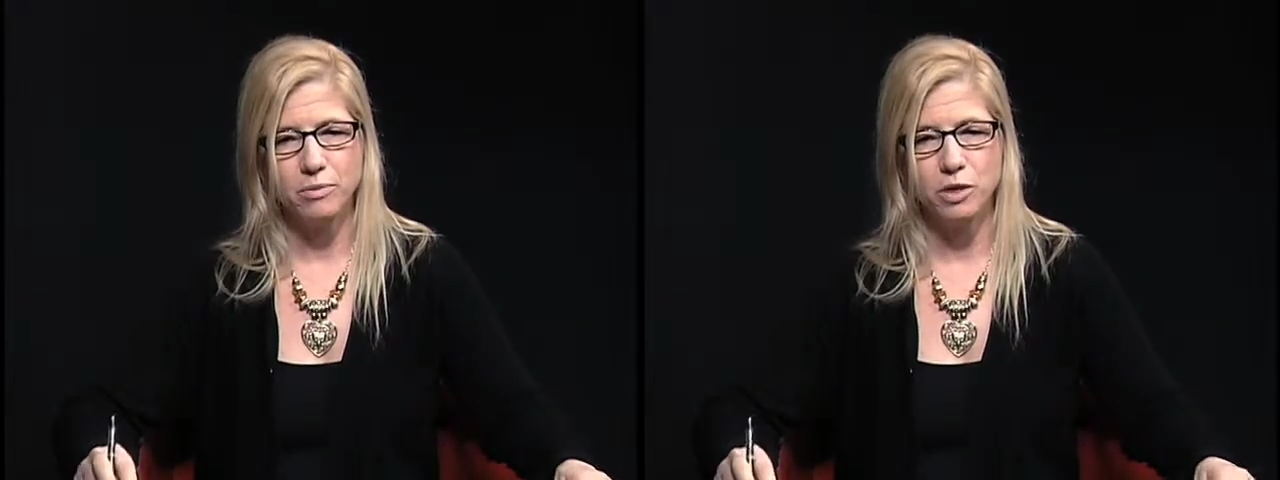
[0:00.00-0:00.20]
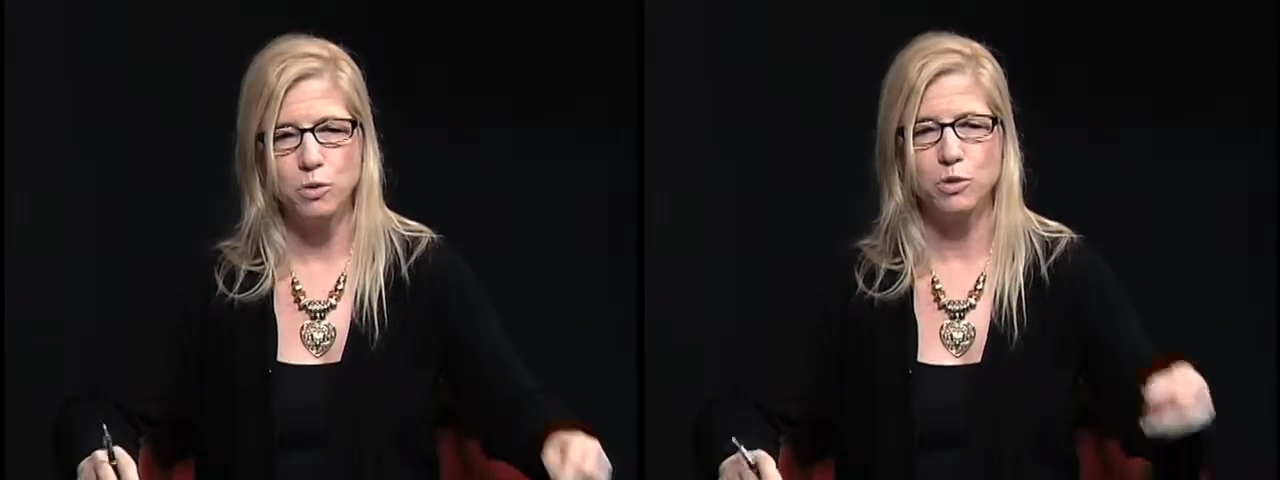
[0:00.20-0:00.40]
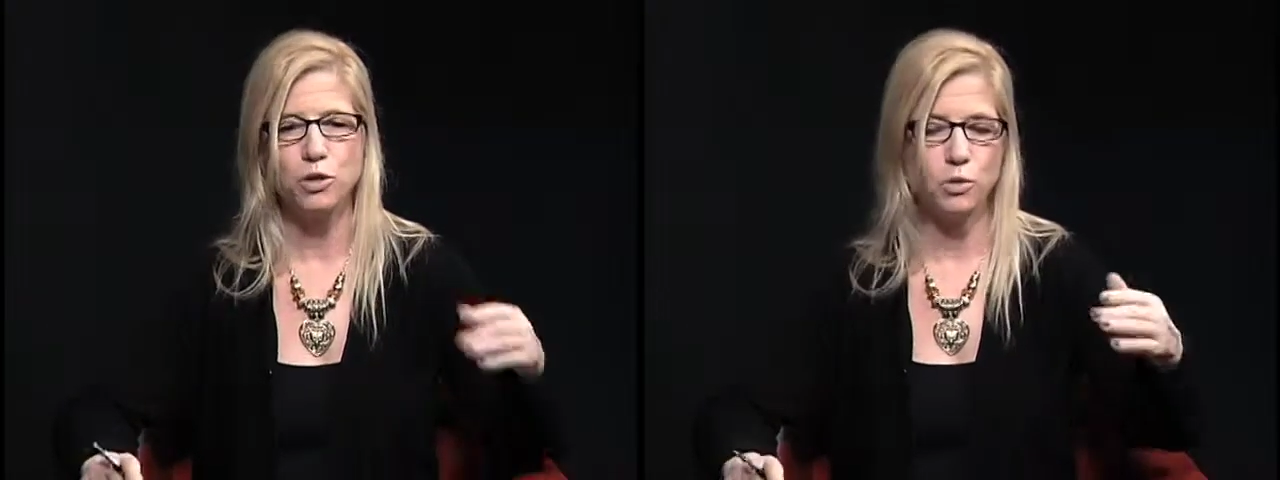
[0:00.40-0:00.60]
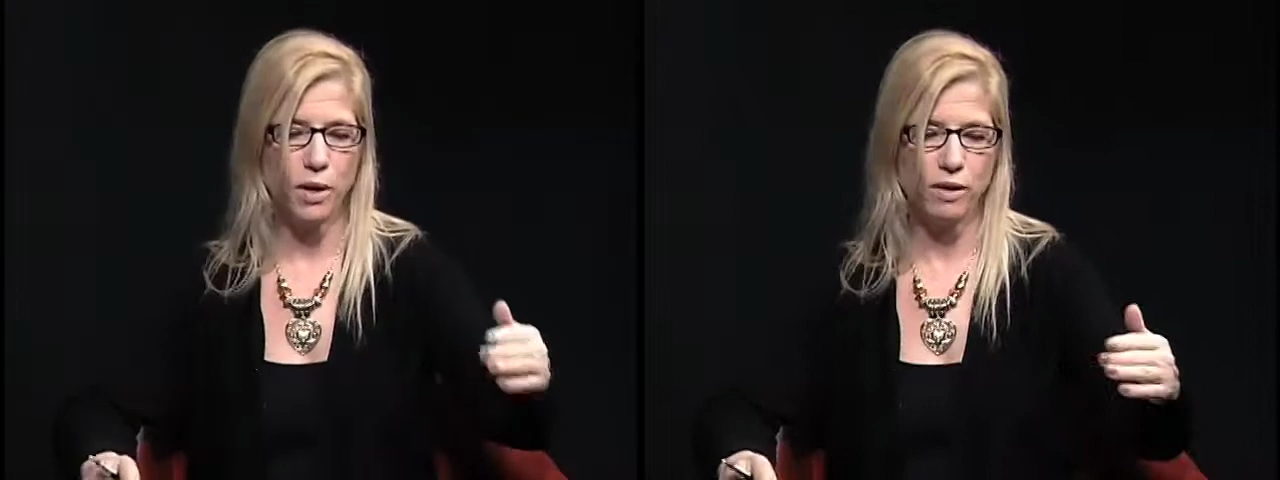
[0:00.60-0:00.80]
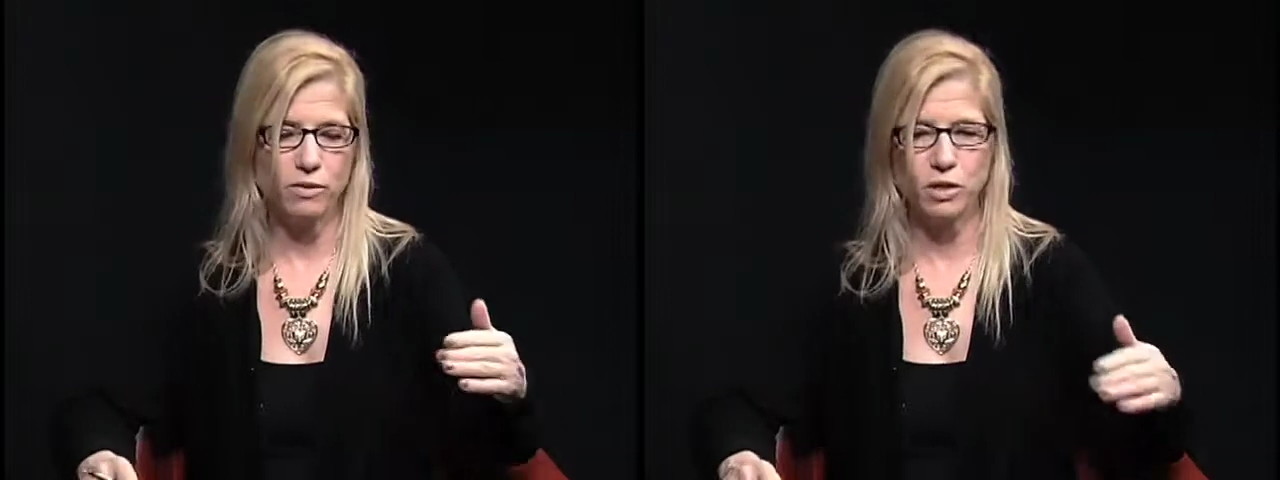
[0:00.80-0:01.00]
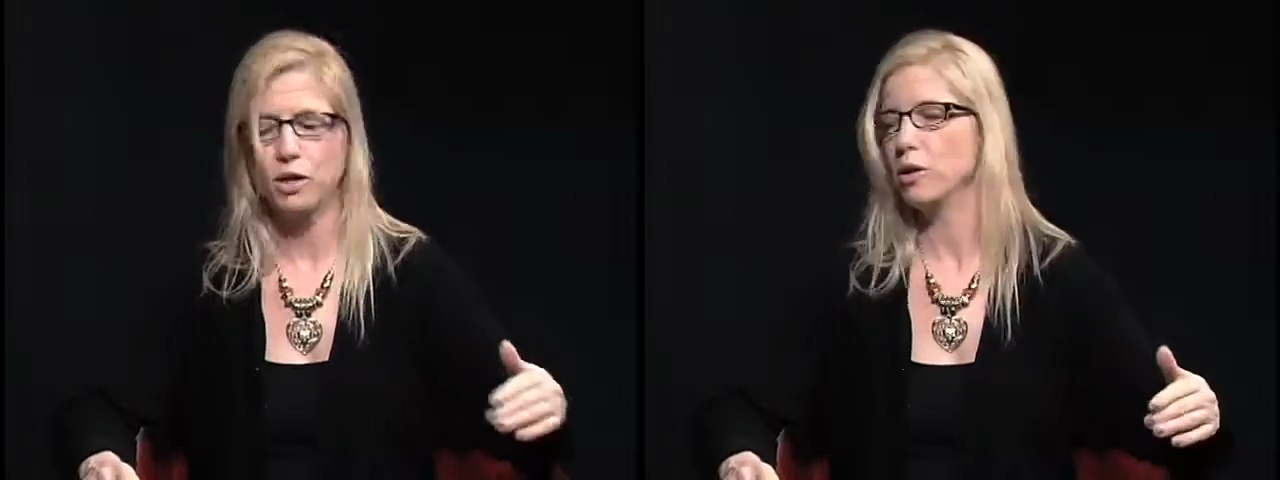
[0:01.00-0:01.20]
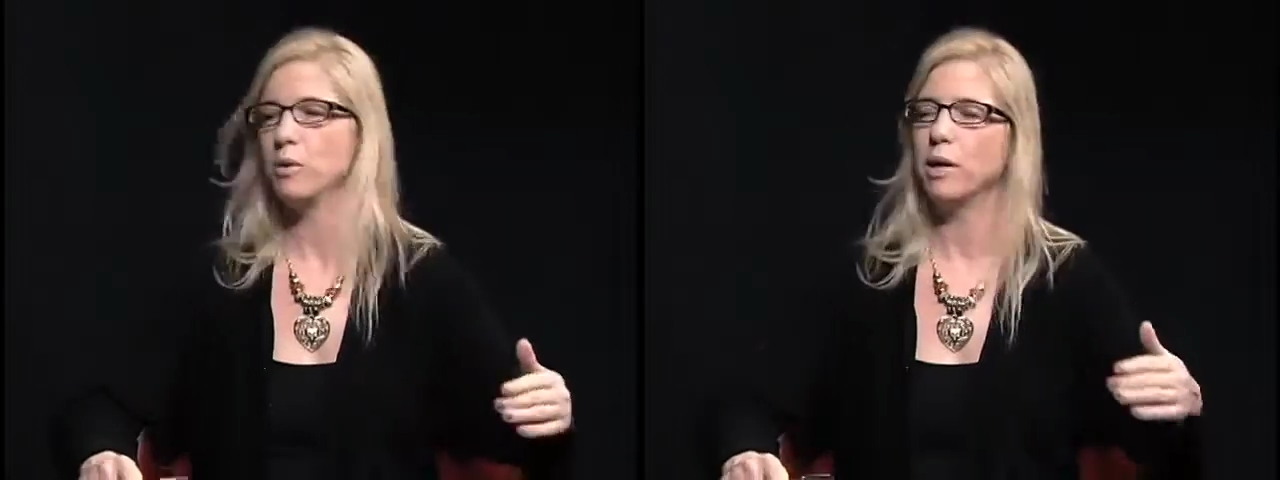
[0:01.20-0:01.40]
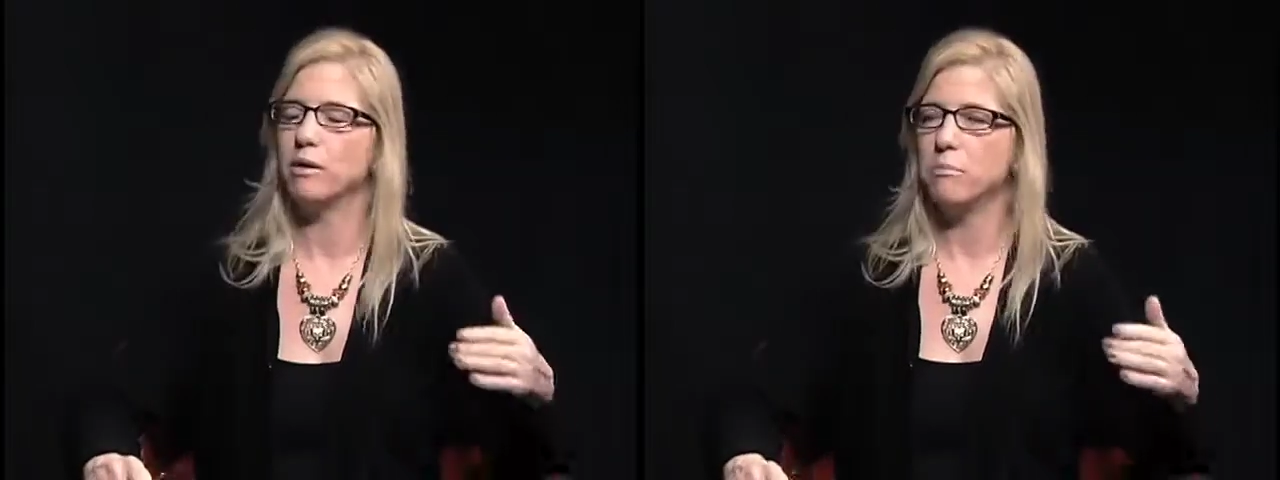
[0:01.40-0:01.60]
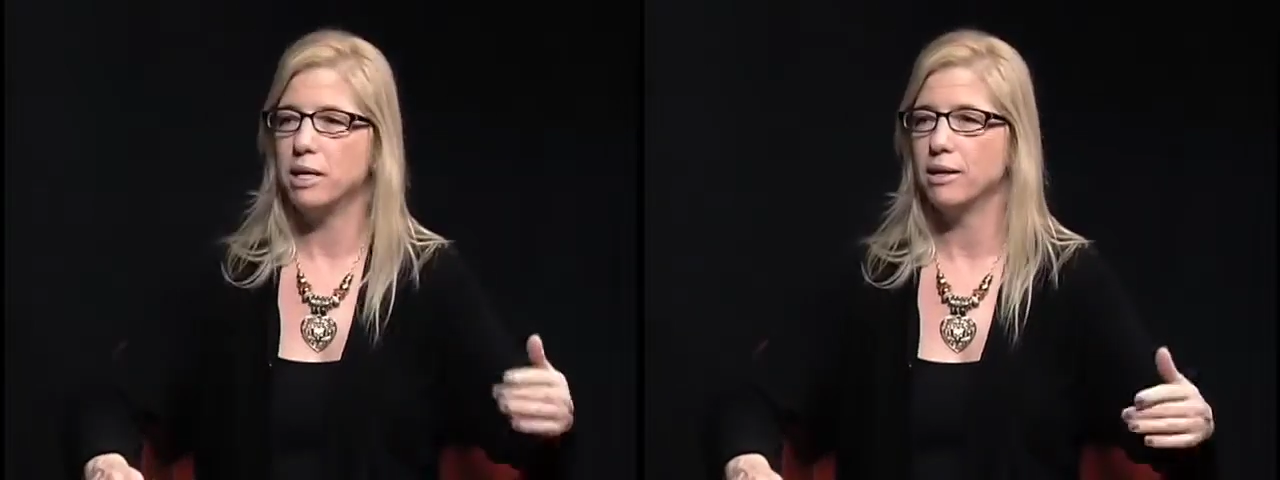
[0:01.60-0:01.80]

you do have to go and meet